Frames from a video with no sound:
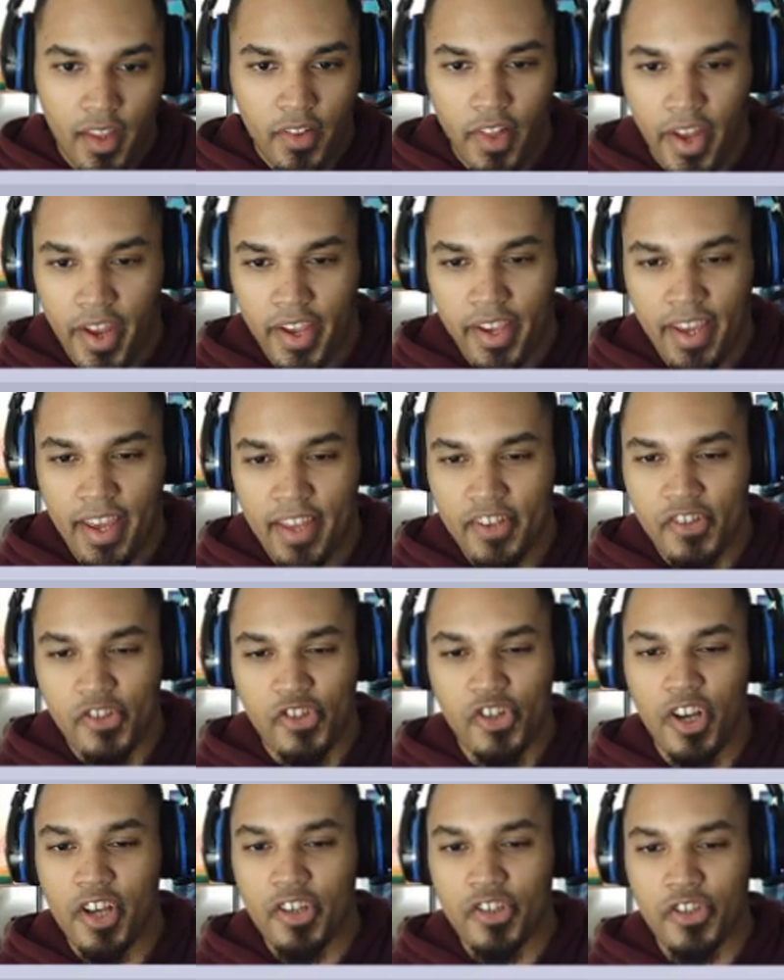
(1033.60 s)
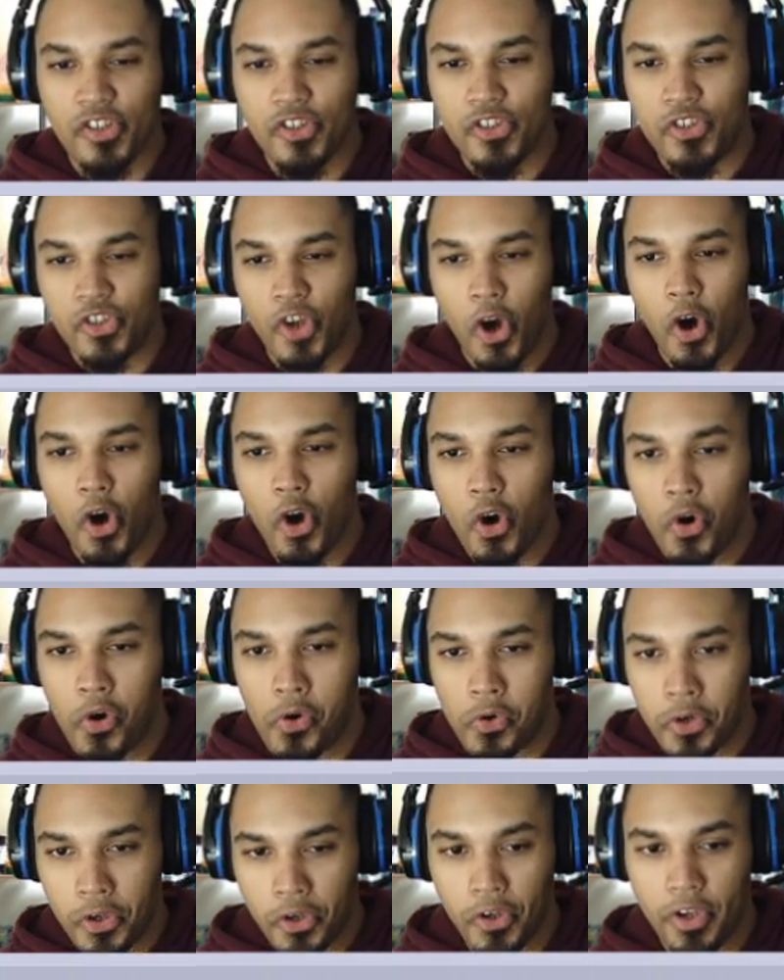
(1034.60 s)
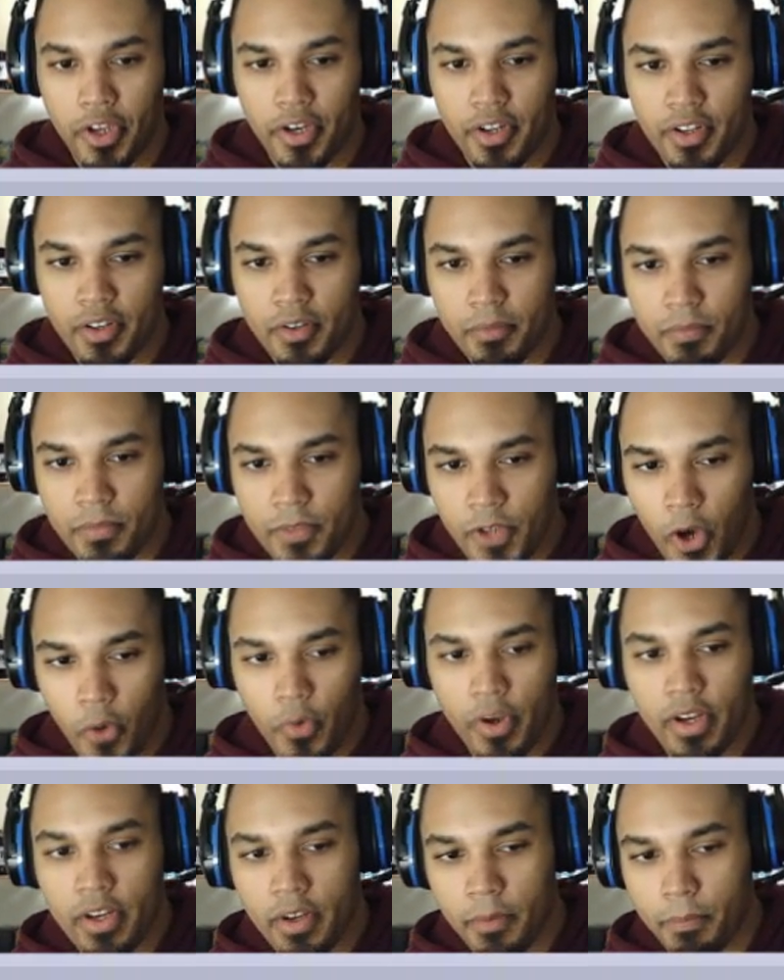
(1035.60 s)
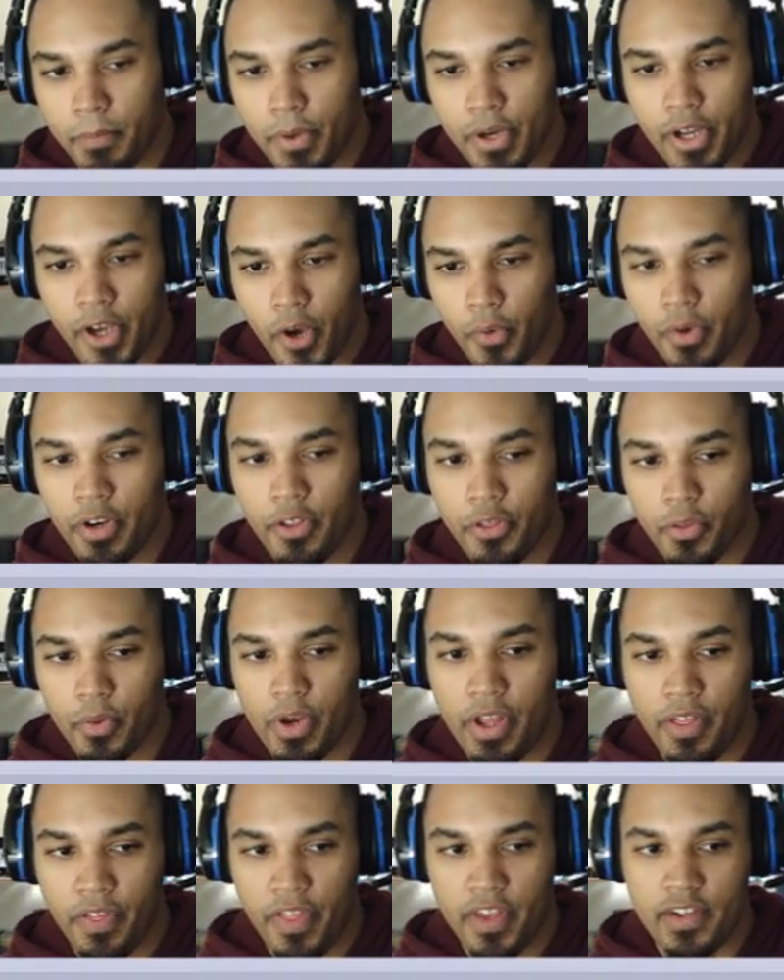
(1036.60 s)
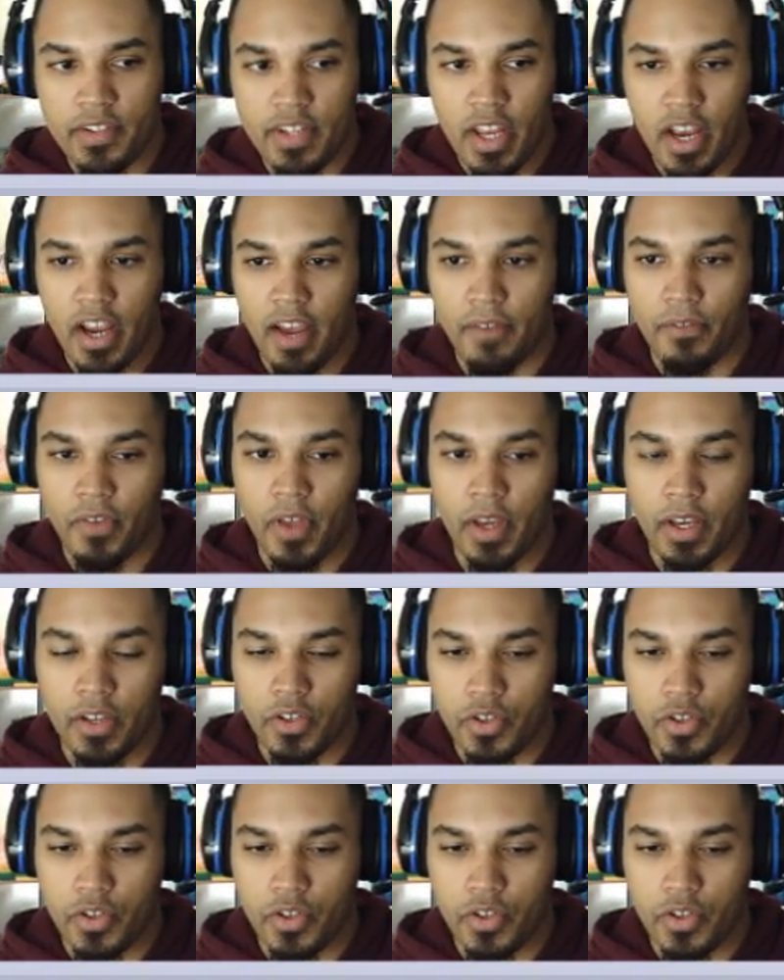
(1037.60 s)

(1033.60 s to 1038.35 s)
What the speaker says: Like, it's just so good. Going to 3 in this deck, I feel like, is